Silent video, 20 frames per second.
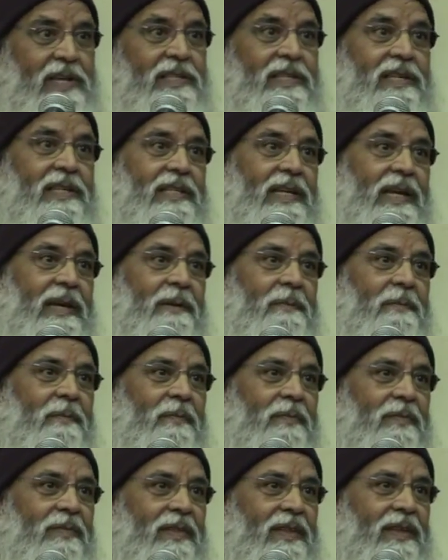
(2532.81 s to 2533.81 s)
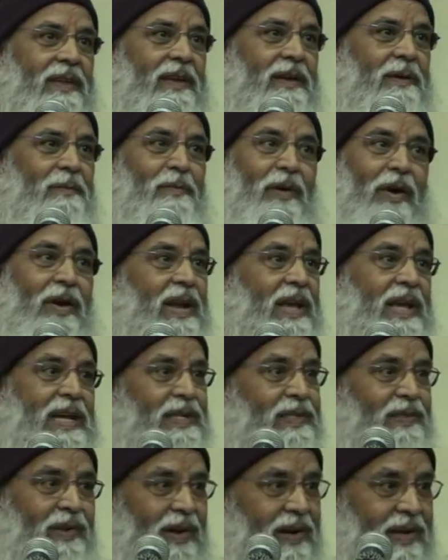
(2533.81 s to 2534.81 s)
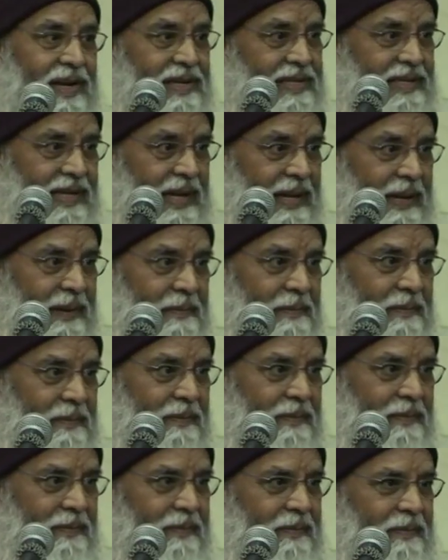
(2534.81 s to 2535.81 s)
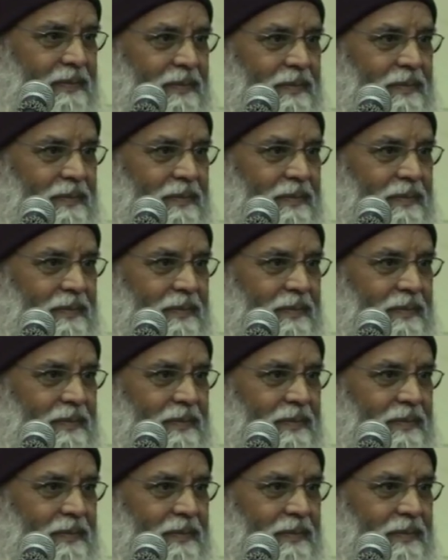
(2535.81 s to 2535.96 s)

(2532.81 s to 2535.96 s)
is the same. Body is not the same.